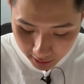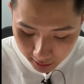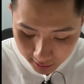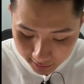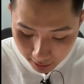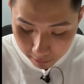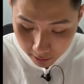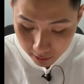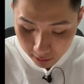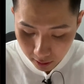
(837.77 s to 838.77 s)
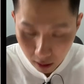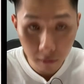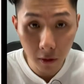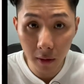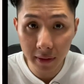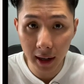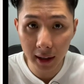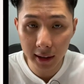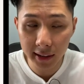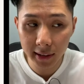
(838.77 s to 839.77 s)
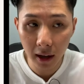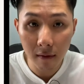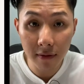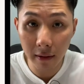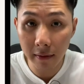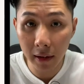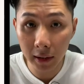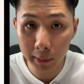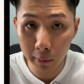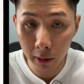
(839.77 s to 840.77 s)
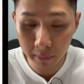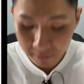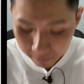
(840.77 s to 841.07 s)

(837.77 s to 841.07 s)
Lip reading: its area of contact is very, very small.